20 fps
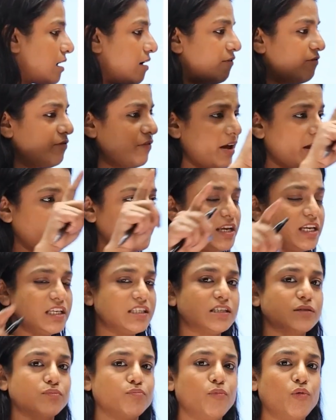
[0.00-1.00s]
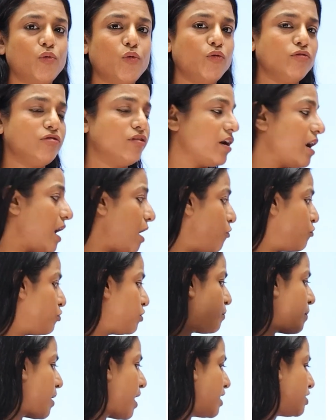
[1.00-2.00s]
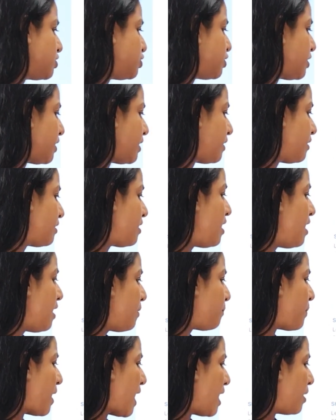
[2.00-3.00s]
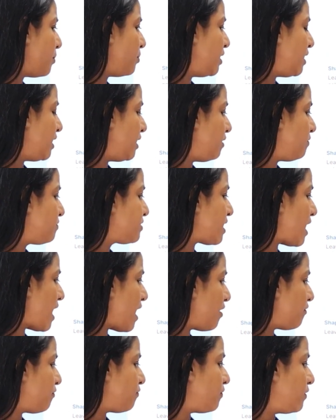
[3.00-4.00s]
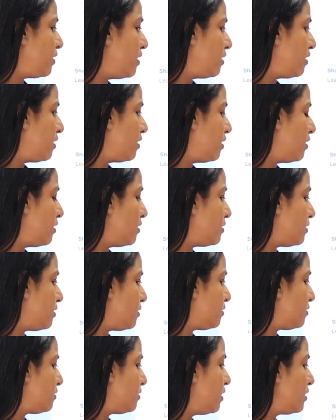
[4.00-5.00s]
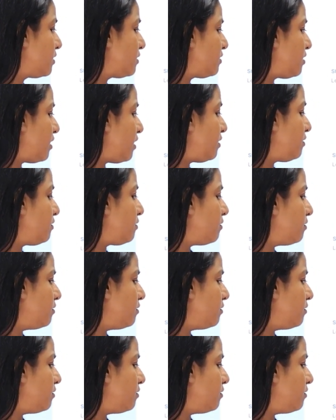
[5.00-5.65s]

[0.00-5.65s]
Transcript: a very smooth round margin. Palm leaves have the thin